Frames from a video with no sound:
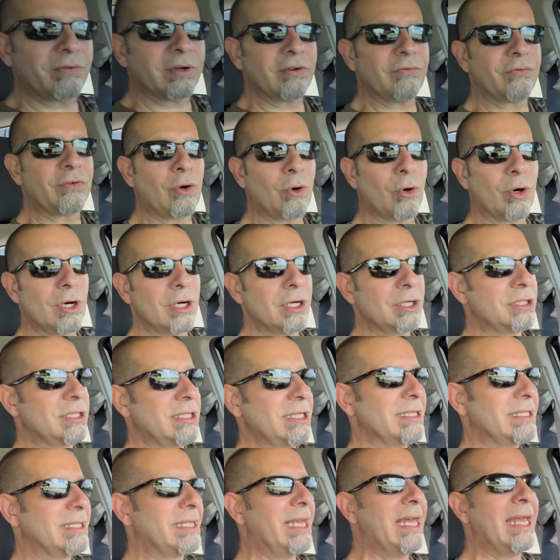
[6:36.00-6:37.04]
it, of course,
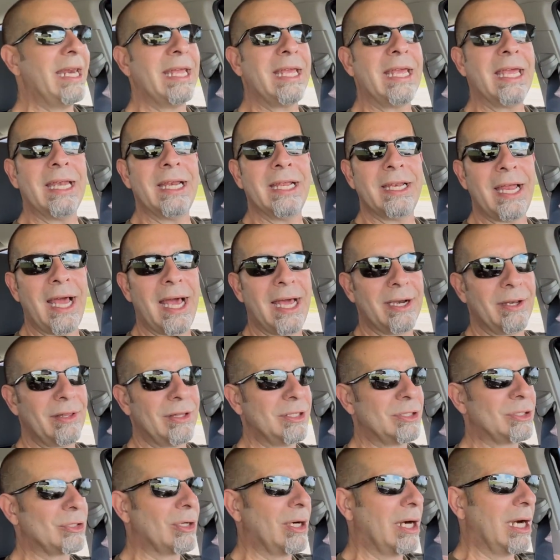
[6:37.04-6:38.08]
is getting in and out of the
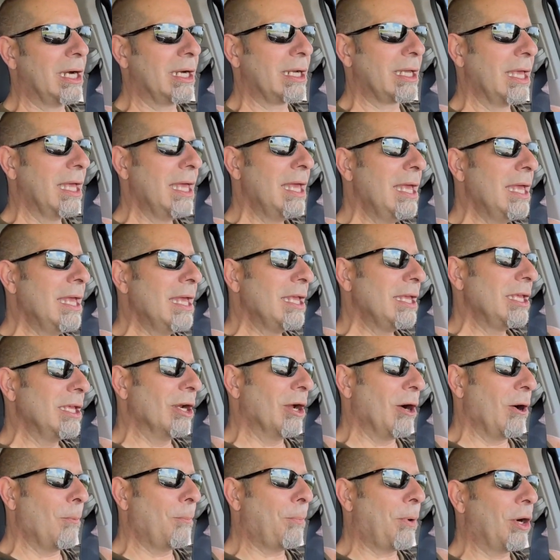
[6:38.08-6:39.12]
truck. You
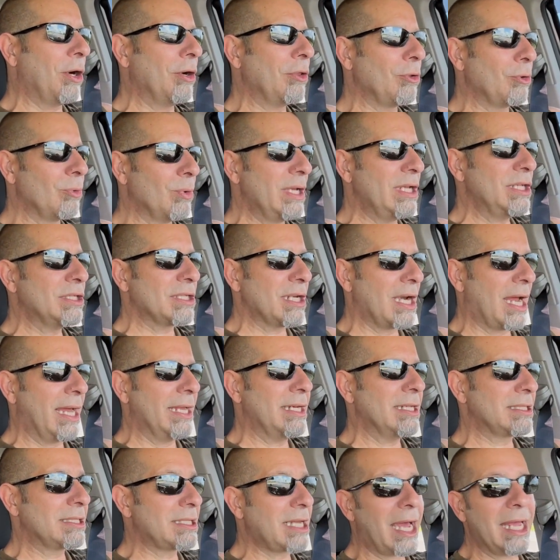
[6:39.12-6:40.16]
know, part of the reason I
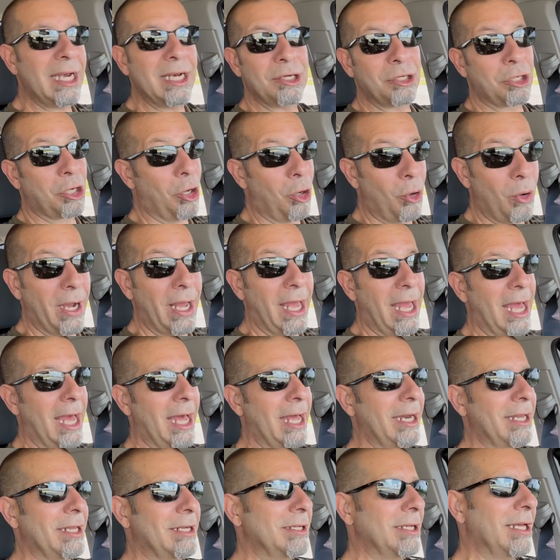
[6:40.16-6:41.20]
decided to go
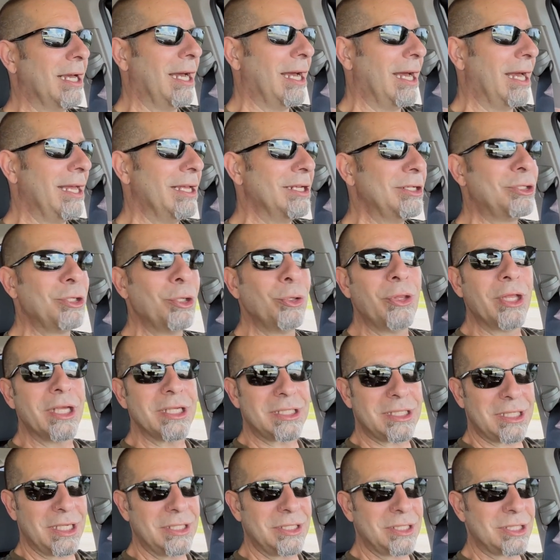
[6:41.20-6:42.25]
ahead and, uh, and do
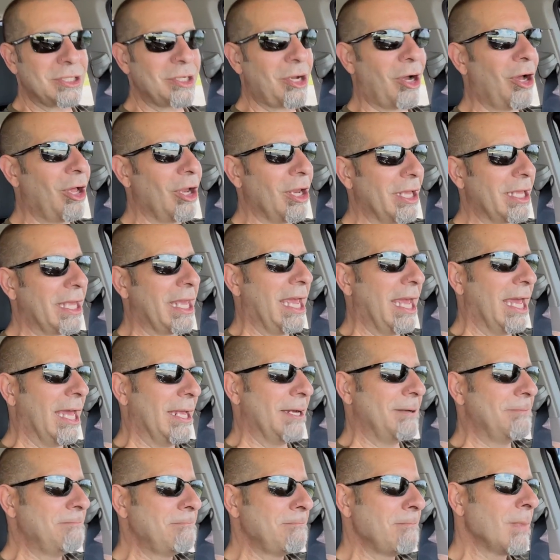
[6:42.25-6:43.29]
this install
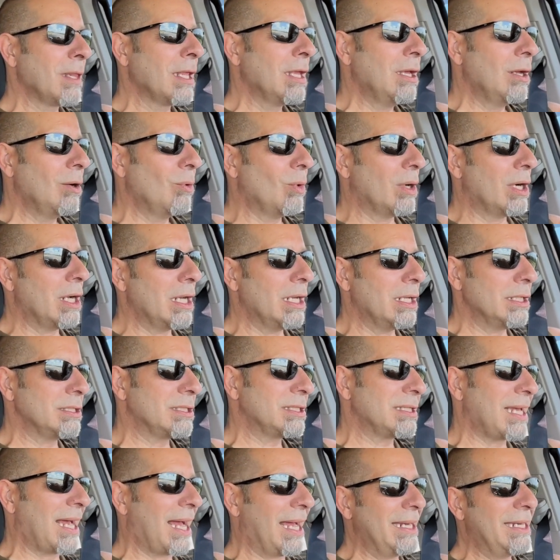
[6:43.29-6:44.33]
again
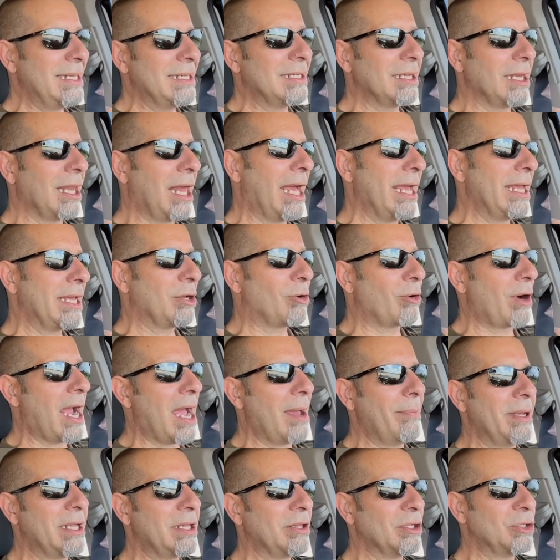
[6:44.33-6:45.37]
was I didn't like
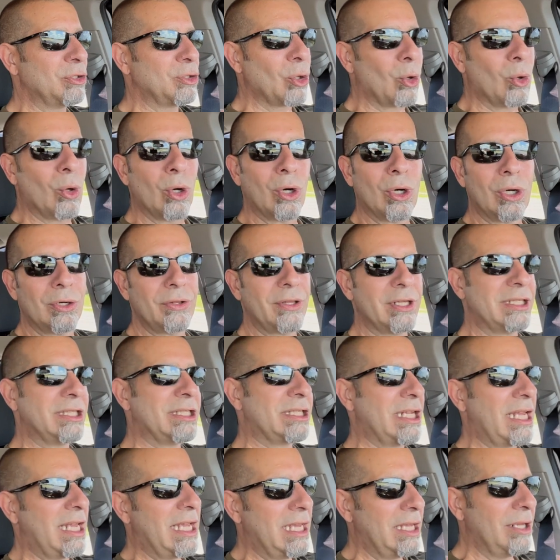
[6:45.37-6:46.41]
grabbing the door, the
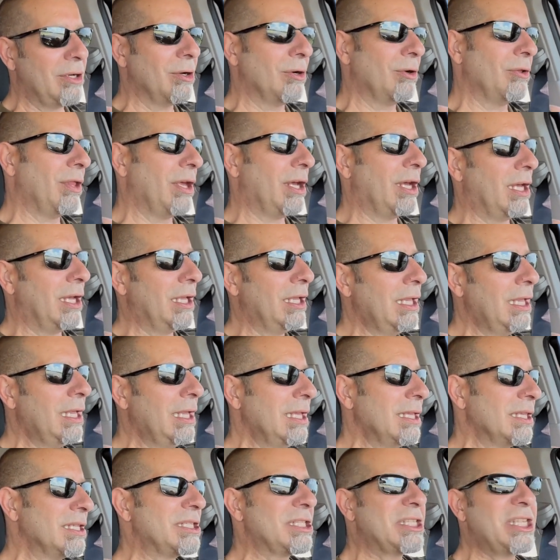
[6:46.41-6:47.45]
seat, or the,
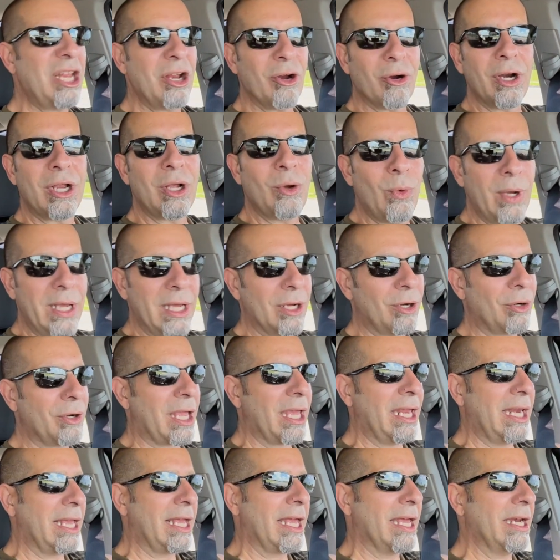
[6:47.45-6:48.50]
steering wheel,
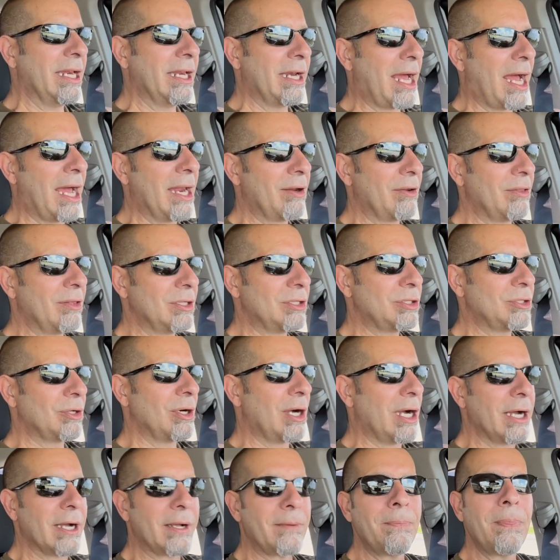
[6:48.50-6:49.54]
getting in and out of the
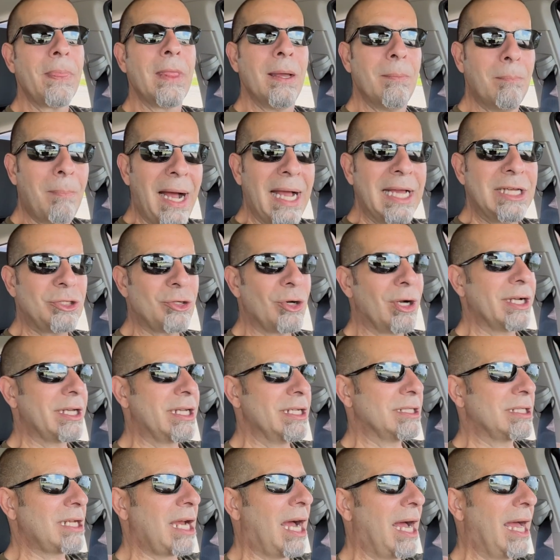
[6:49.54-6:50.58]
truck. My truck
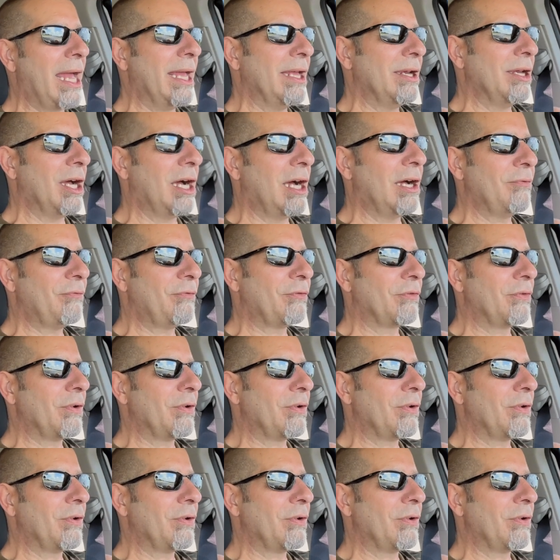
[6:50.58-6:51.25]
is high enough